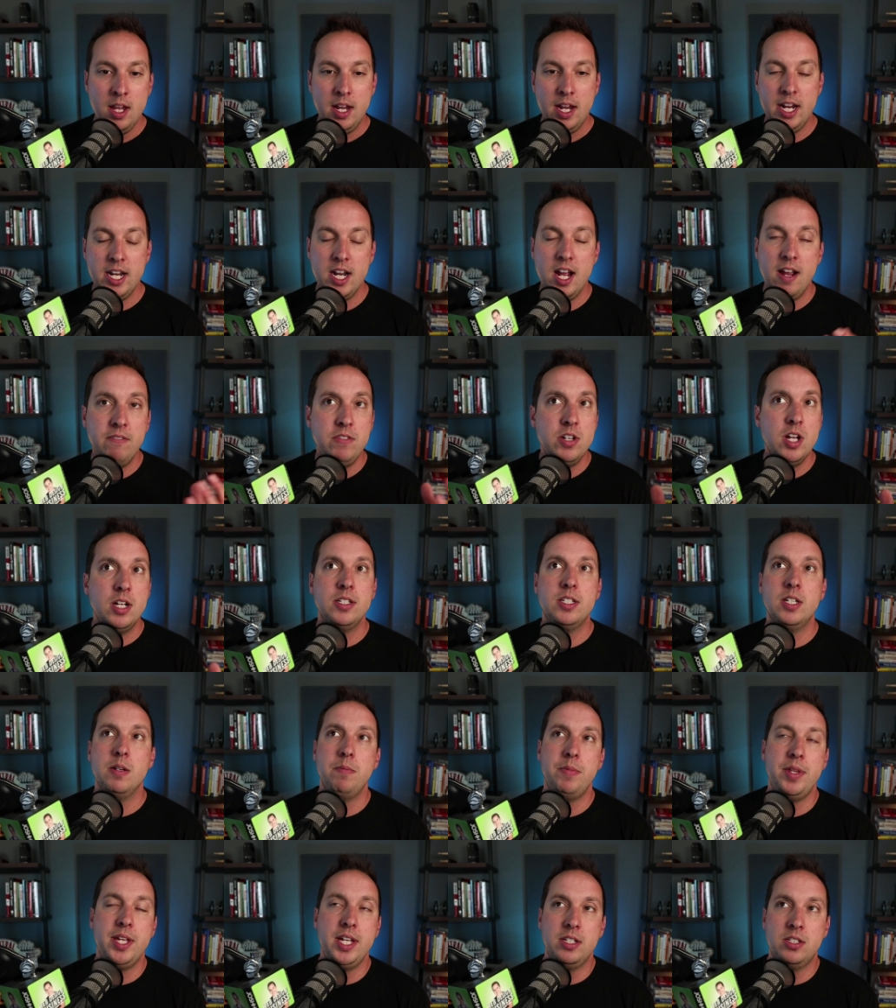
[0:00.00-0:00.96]
And I've done
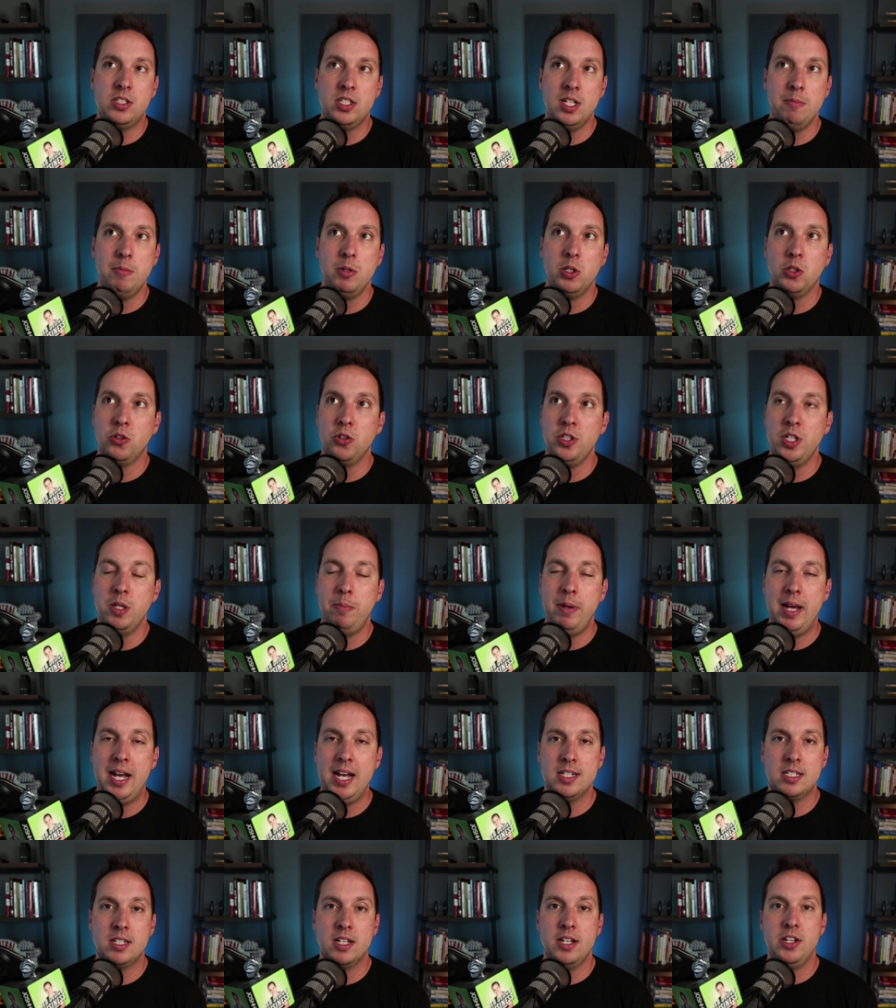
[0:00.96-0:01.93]
something similar in the
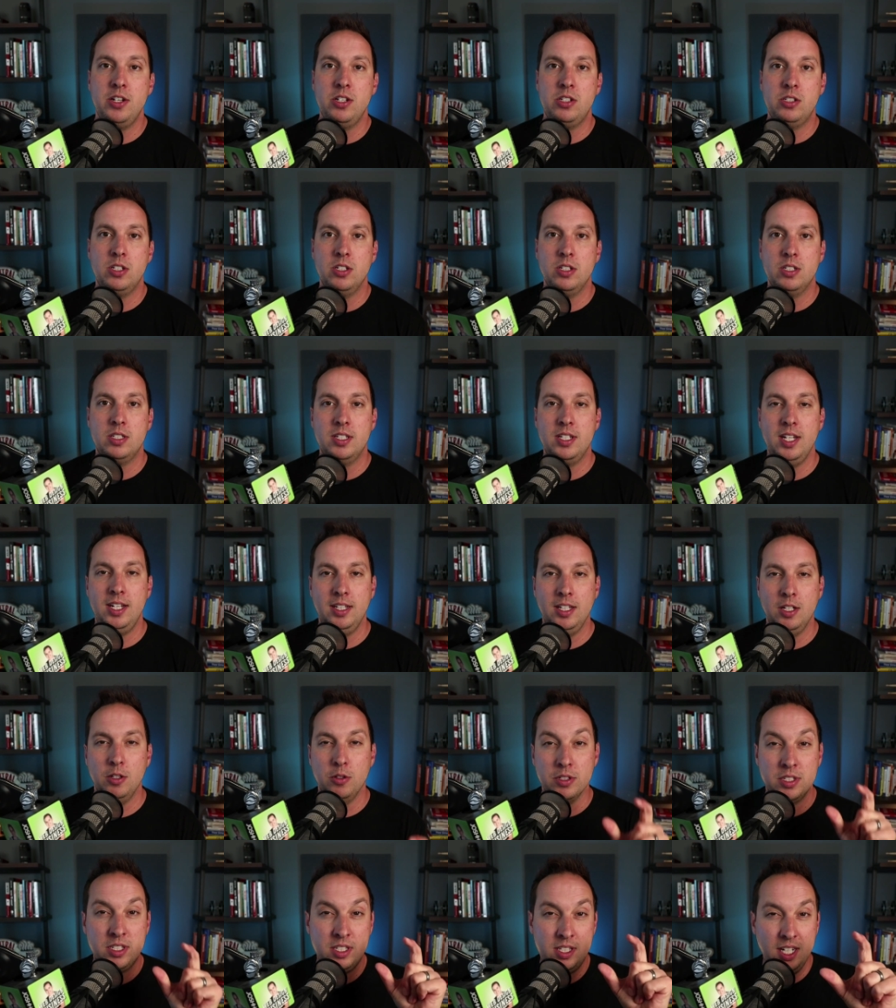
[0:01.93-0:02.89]
past. I used to send
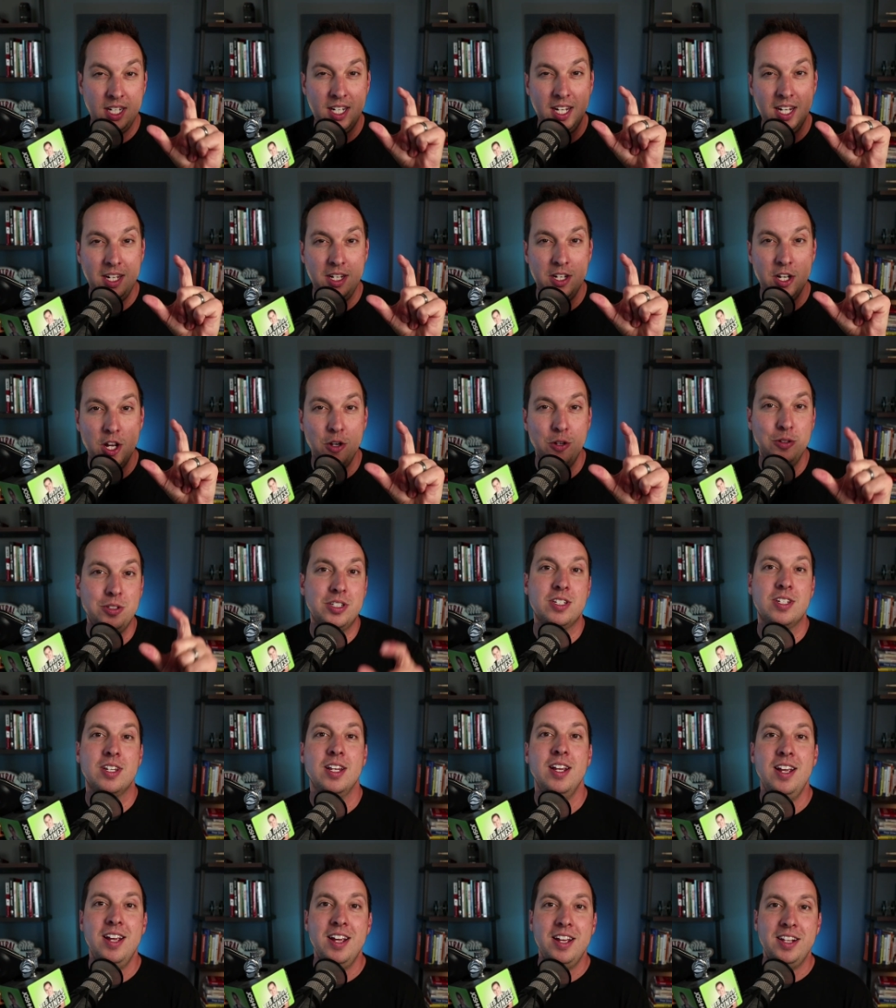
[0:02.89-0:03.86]
little sticky
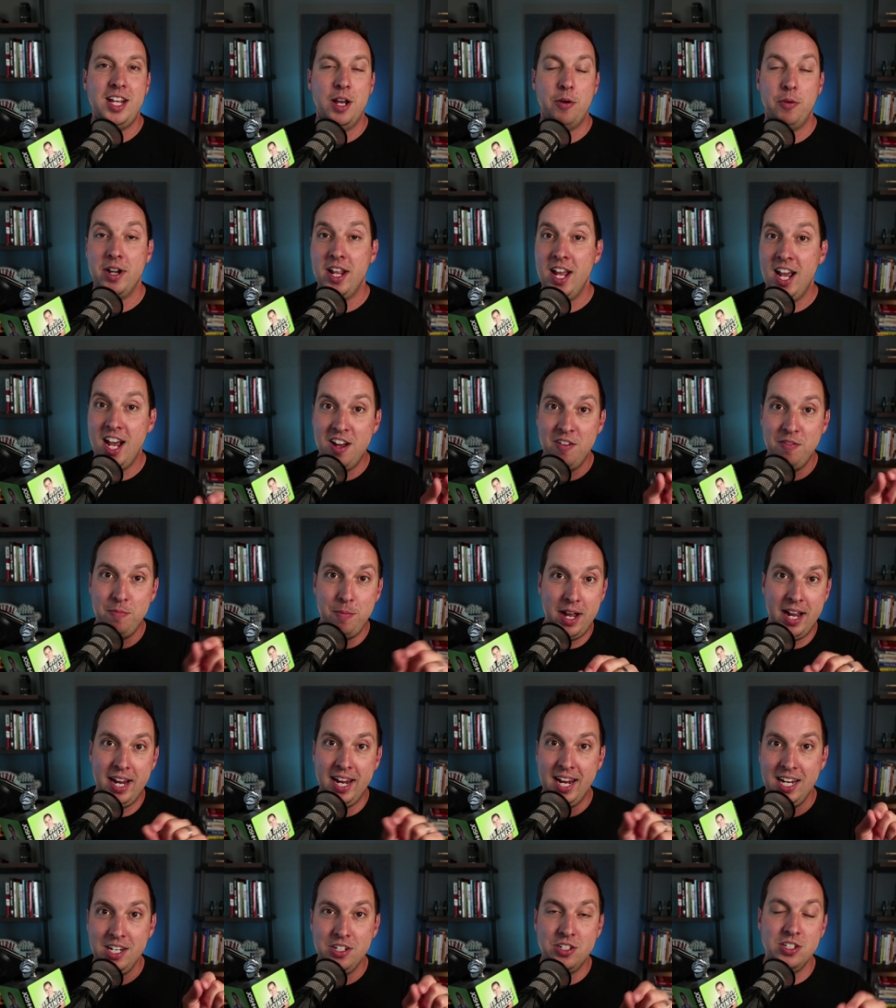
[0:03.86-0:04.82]
notes that would have
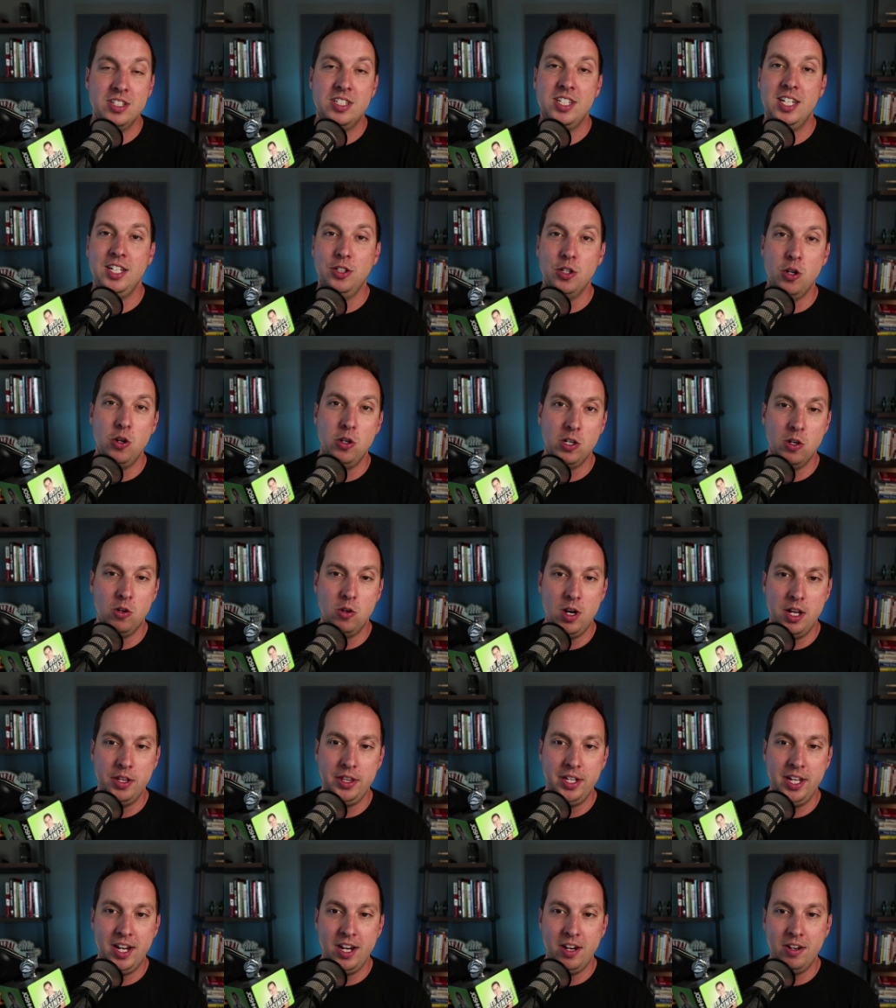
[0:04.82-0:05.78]
my agency logo
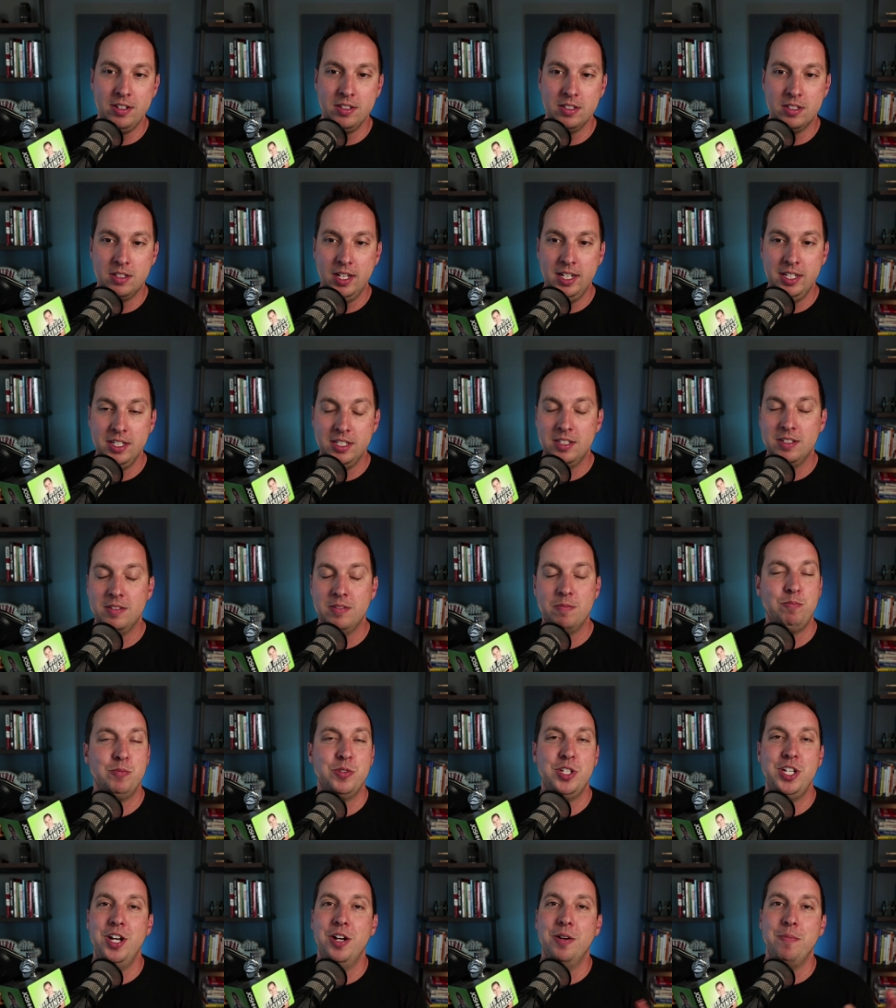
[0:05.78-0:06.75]
on there. And
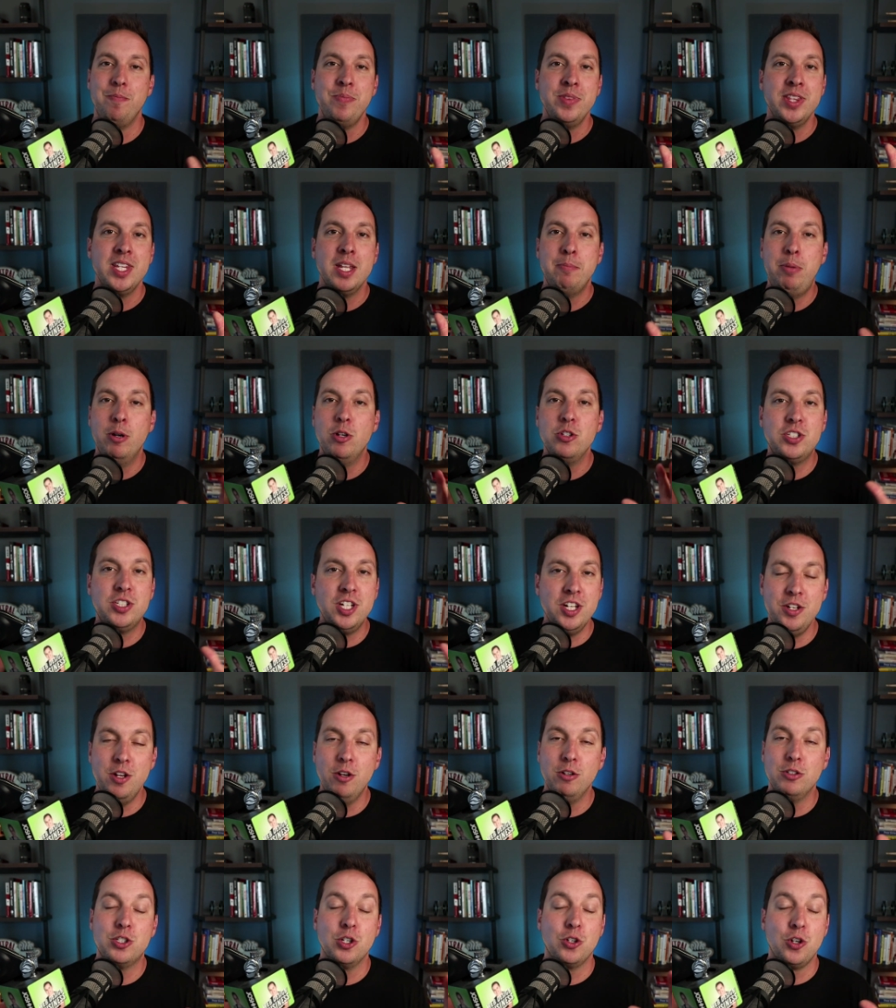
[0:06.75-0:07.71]
Post-it
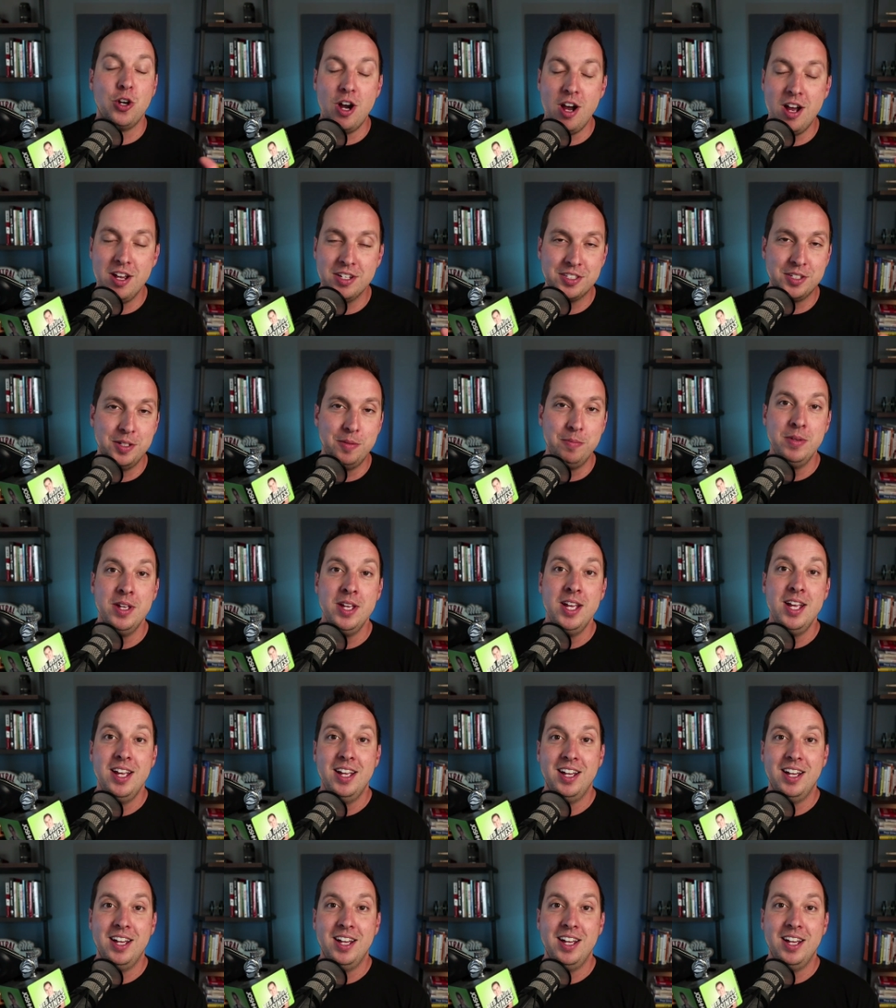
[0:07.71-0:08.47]
notes are awesome.